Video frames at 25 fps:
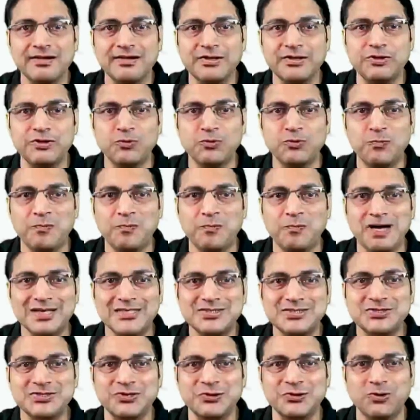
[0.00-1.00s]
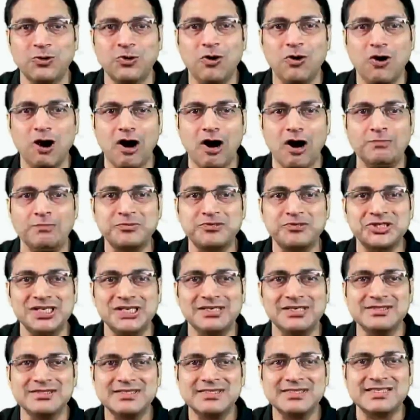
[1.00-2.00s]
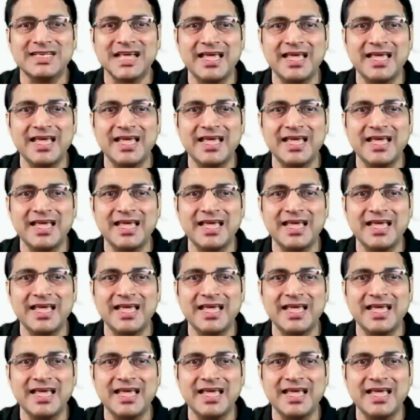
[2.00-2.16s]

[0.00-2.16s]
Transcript: you must know options